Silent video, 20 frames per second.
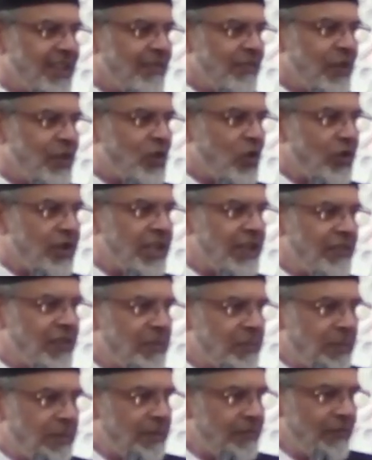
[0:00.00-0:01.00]
We don't
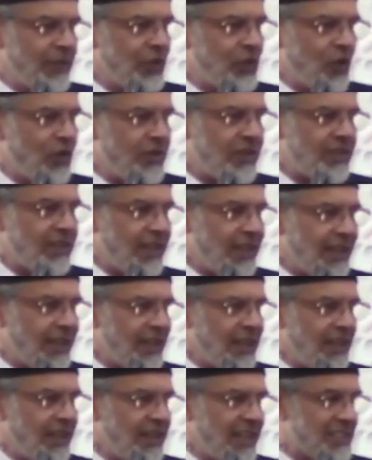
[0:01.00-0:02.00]
even, we don't
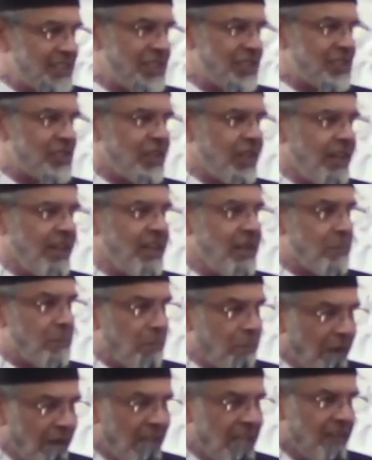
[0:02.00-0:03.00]
necessarily
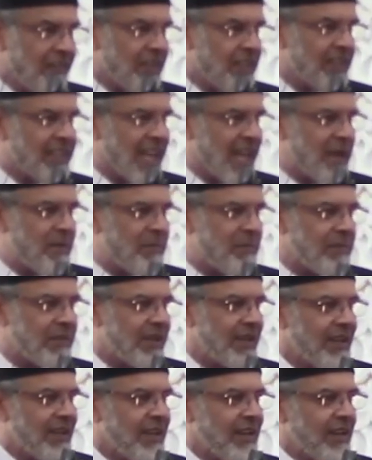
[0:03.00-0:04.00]
believe in them,
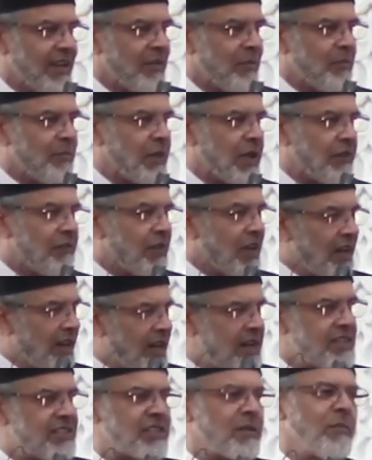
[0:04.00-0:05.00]
but we
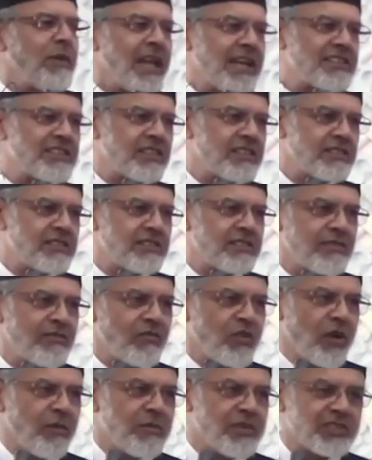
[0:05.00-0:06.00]
learn some lessons
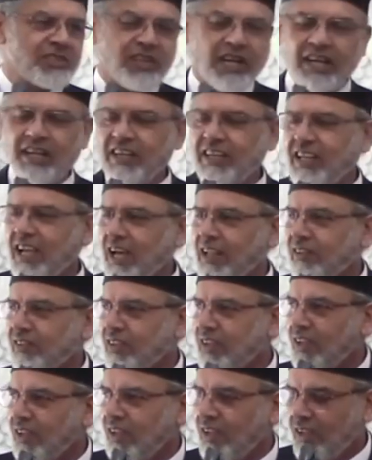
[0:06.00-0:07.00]
from
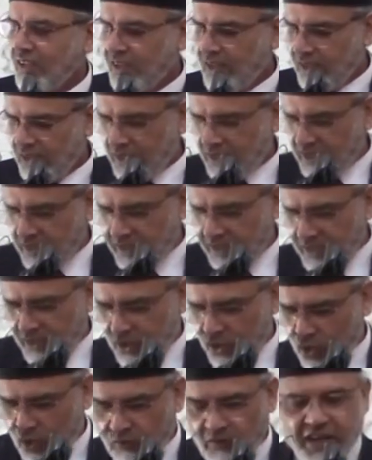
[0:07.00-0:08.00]
Israeliyat.
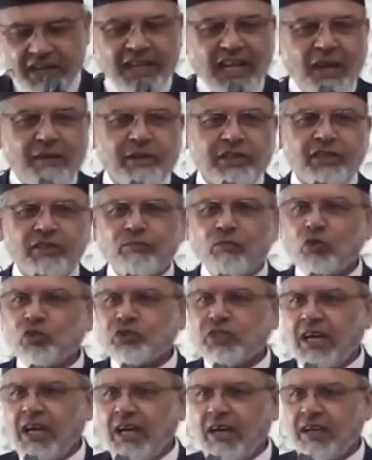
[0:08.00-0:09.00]
You know, one time Hazrat
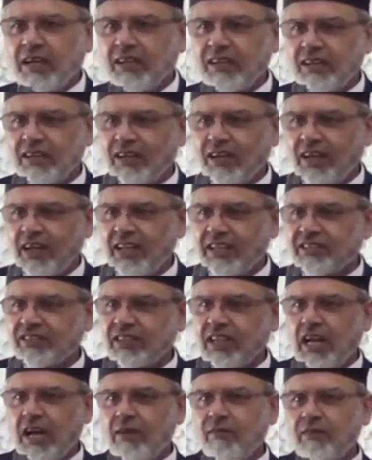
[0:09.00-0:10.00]
Musa alayhi
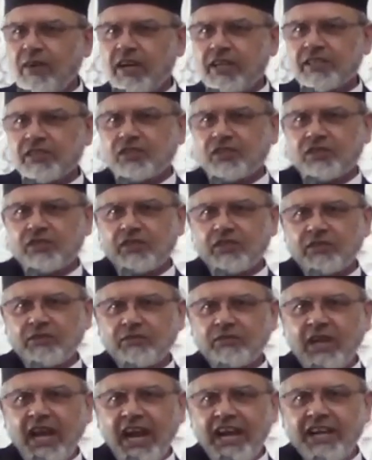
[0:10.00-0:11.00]
salam was
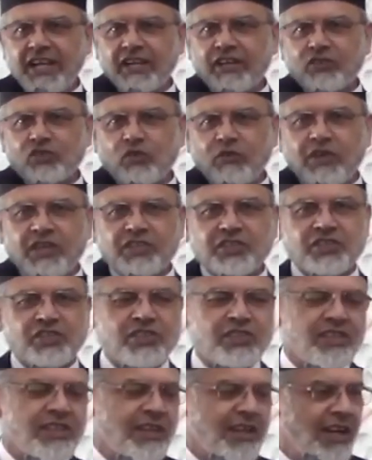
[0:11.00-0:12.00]
heading towards
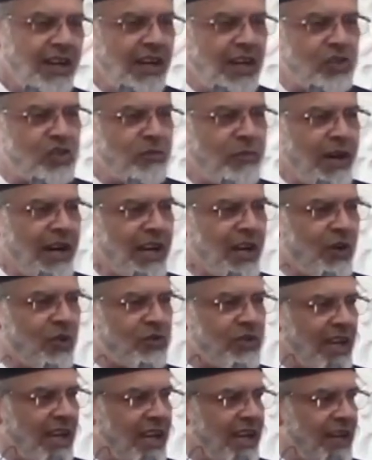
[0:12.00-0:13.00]
Allah subhanahu
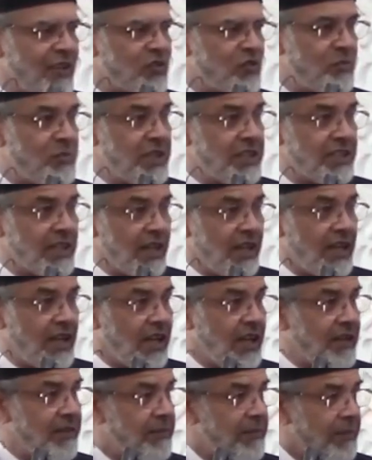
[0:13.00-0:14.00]
wa ta'ala to meet
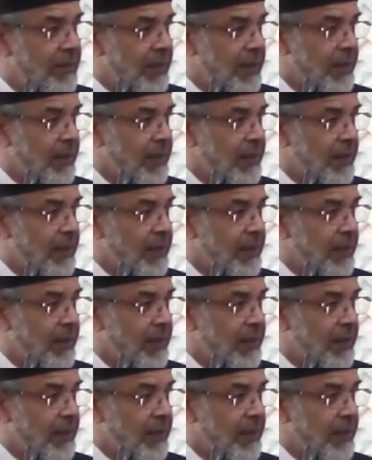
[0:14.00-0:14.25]
Allah.